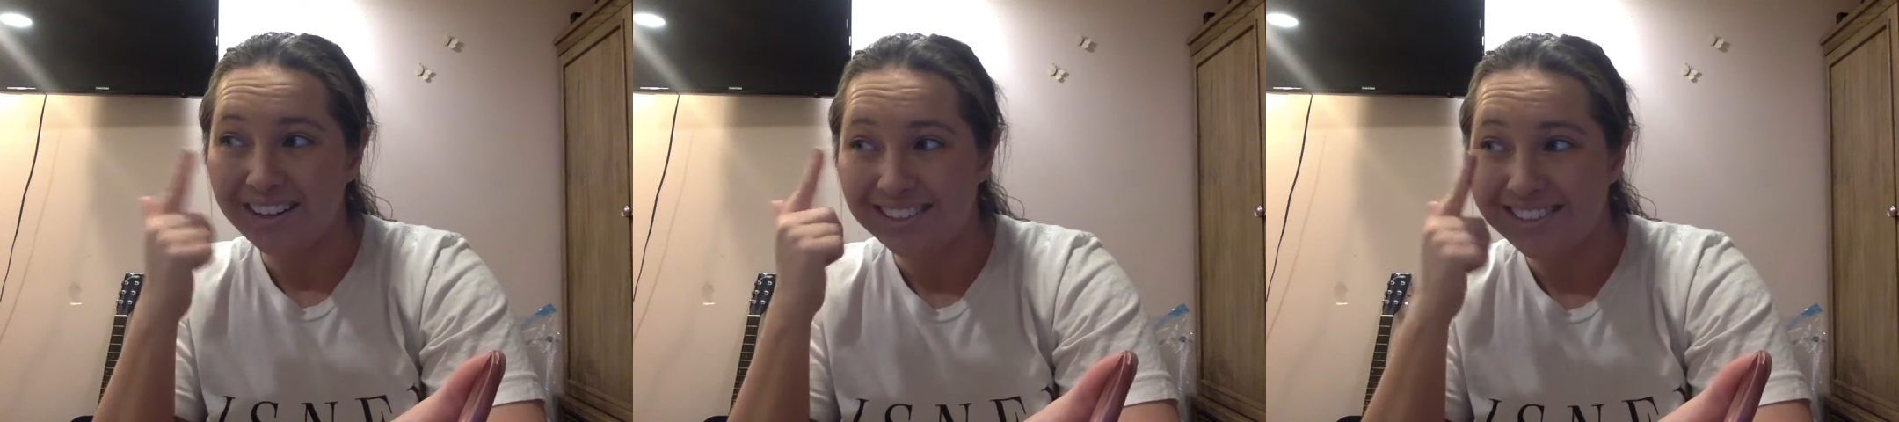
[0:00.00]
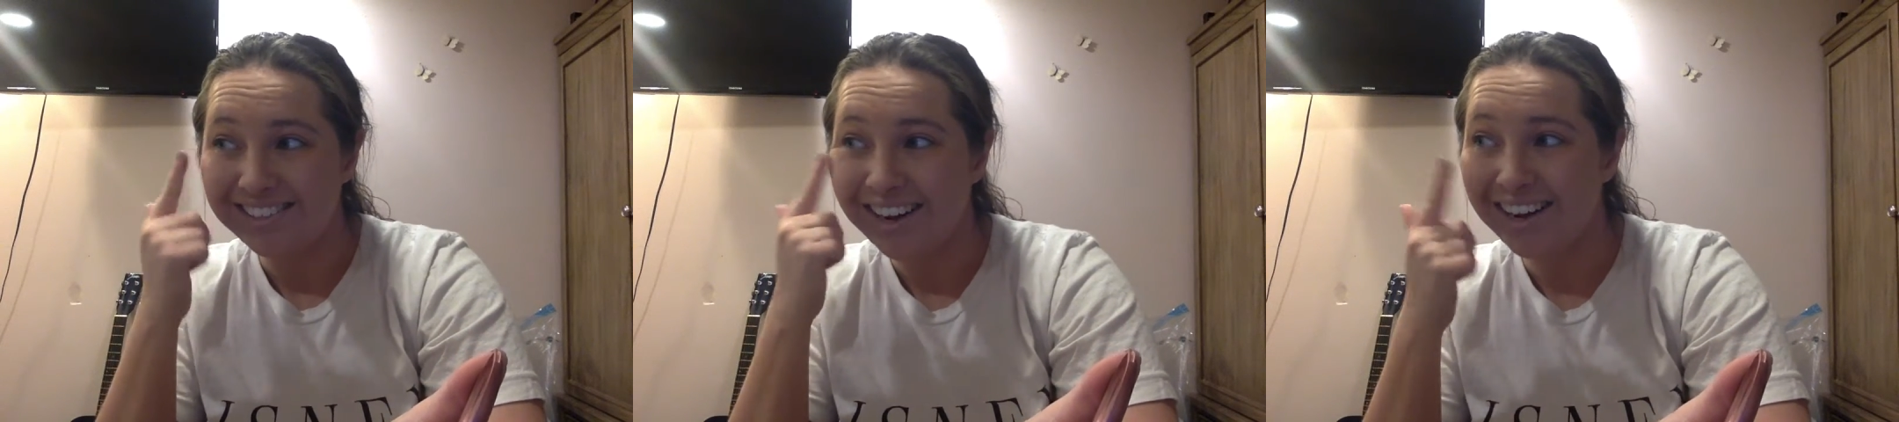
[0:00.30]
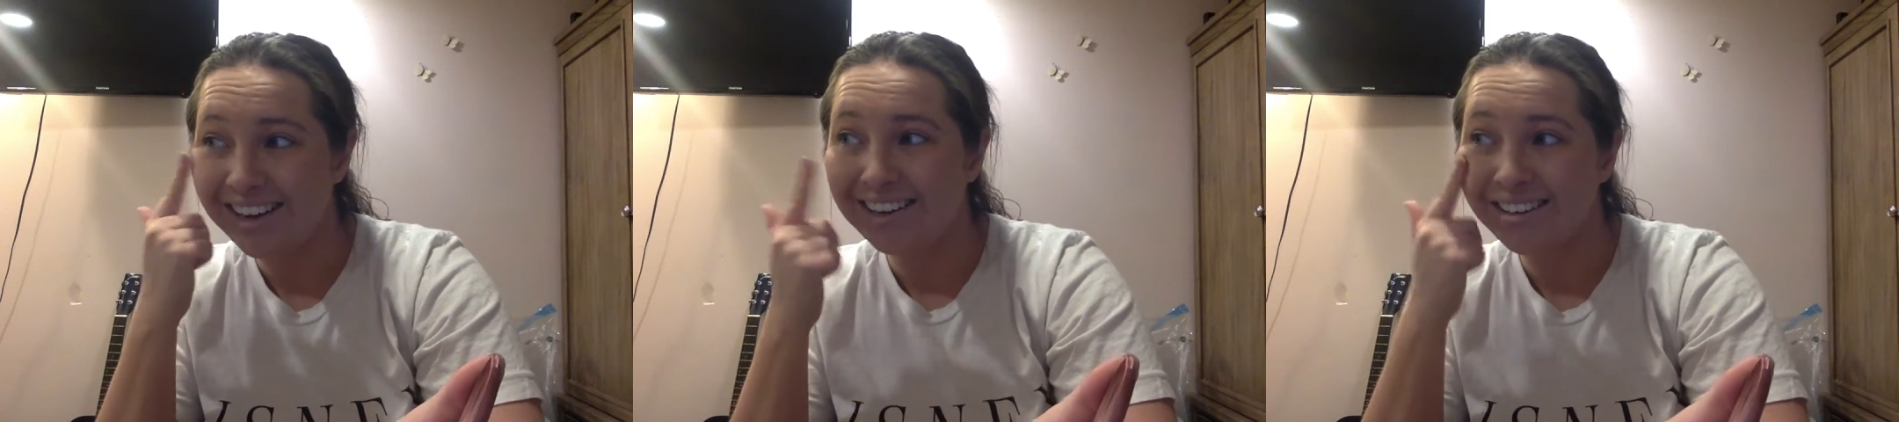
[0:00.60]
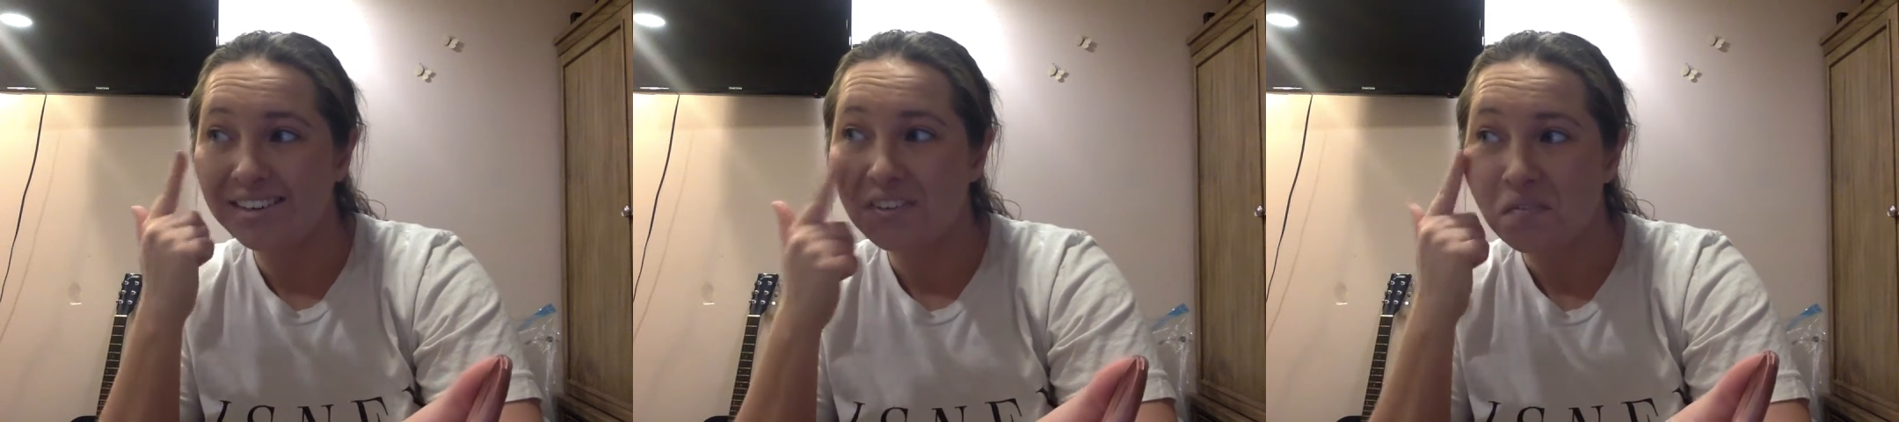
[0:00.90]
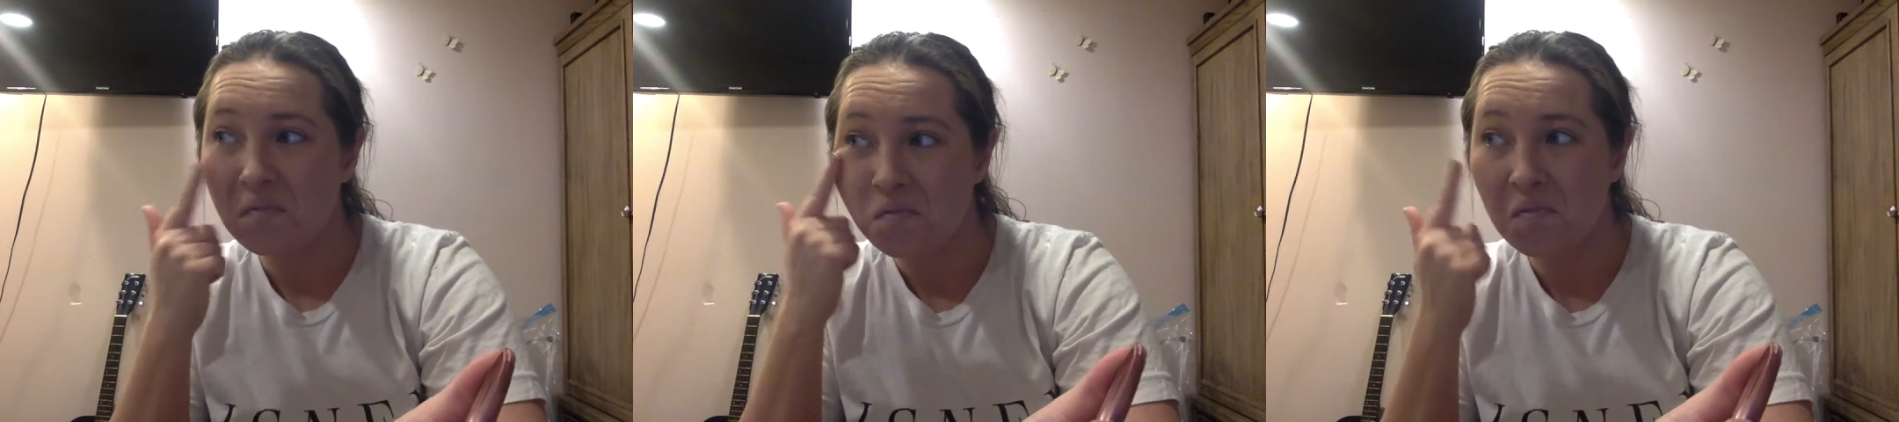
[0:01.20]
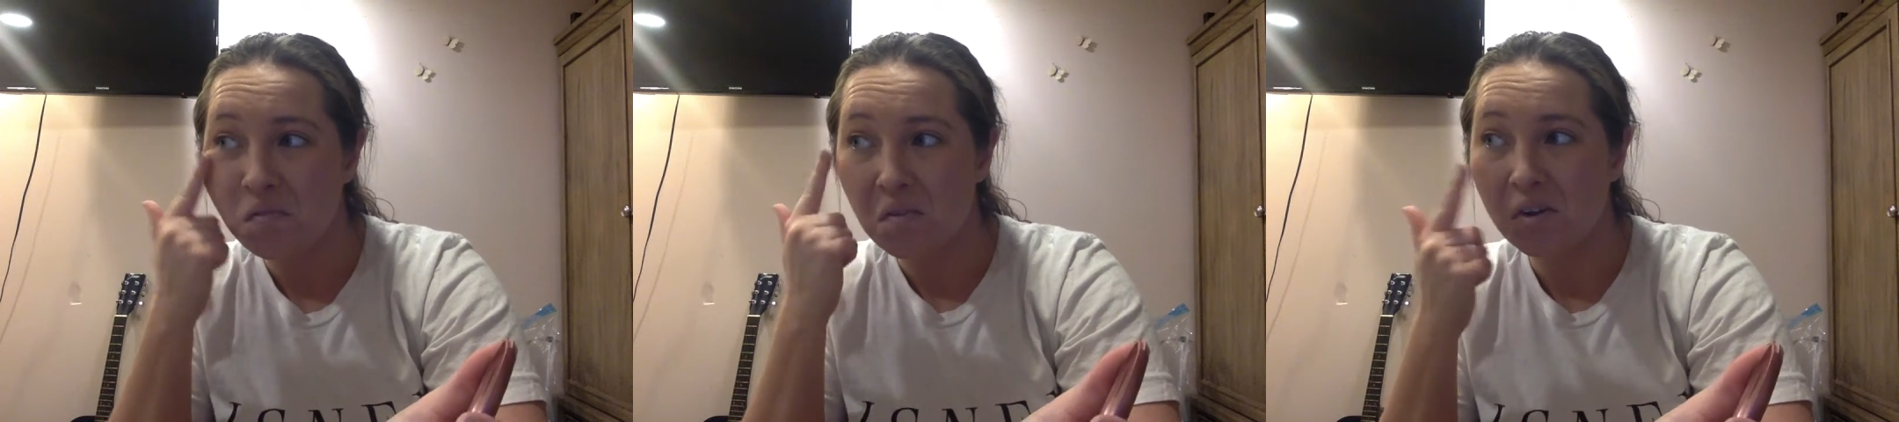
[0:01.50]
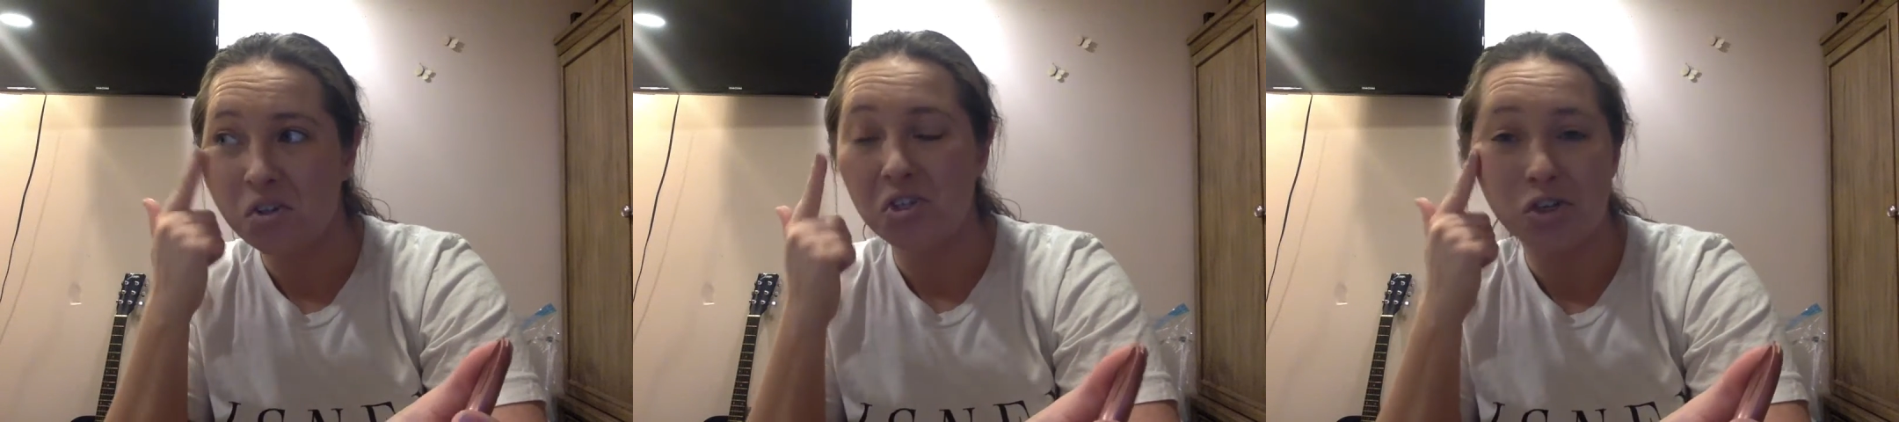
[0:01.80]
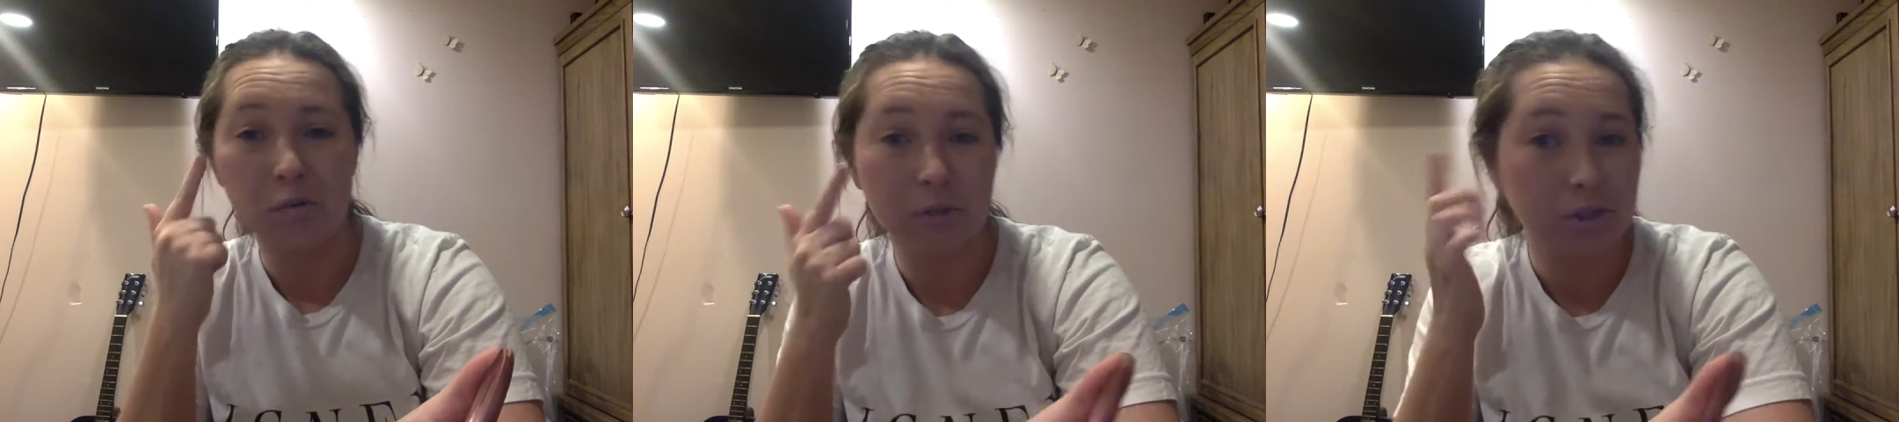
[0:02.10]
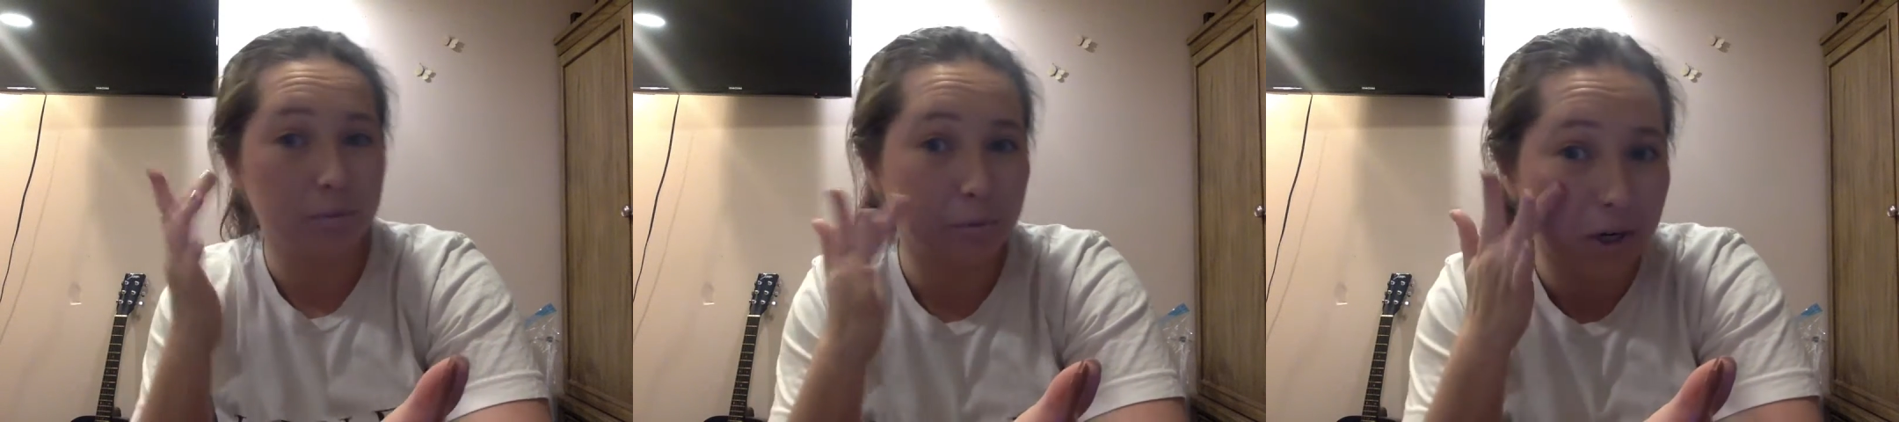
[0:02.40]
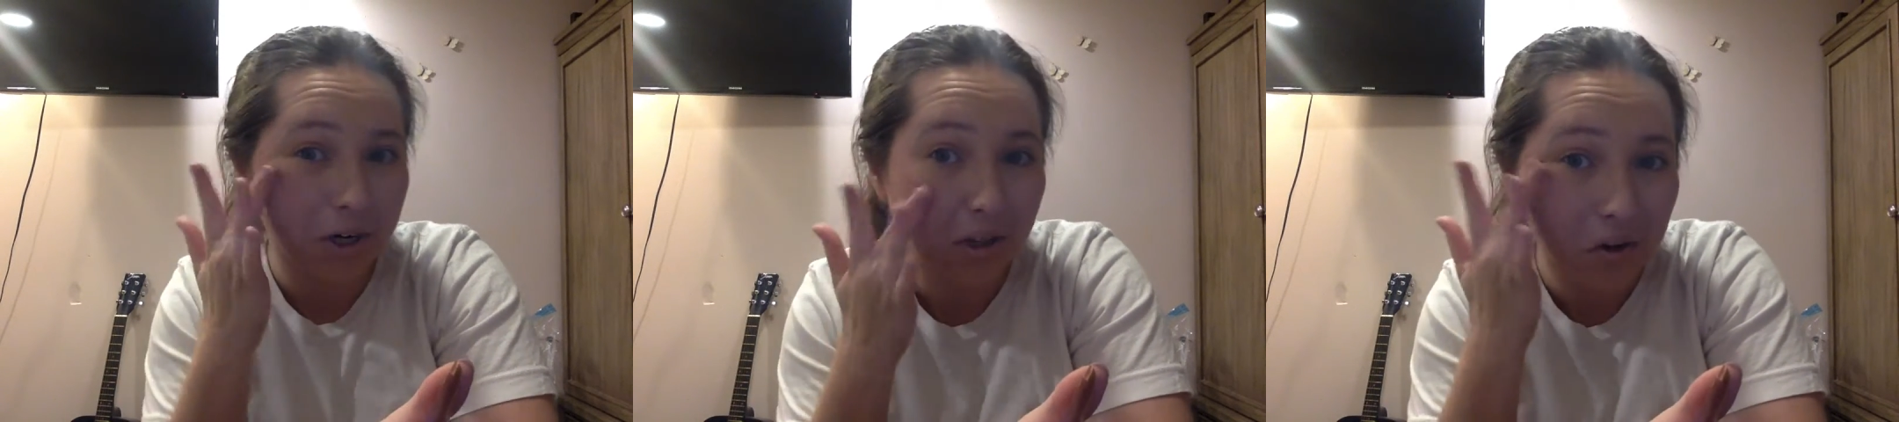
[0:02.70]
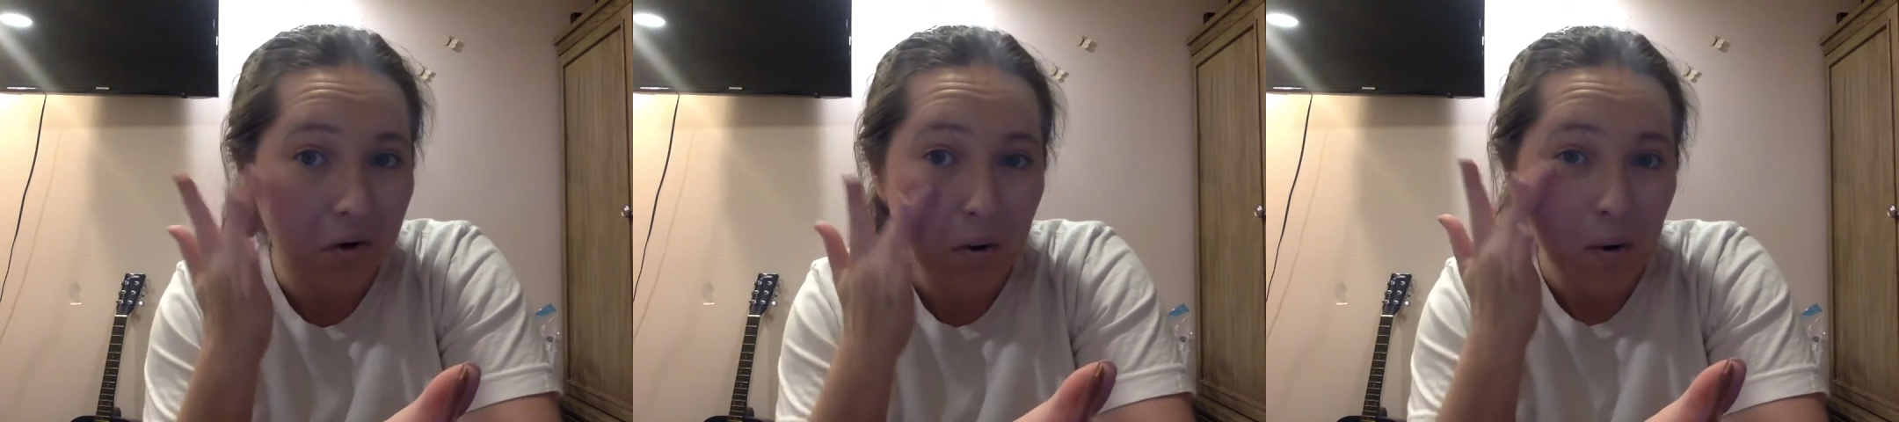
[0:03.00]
It's not a super, super bright color,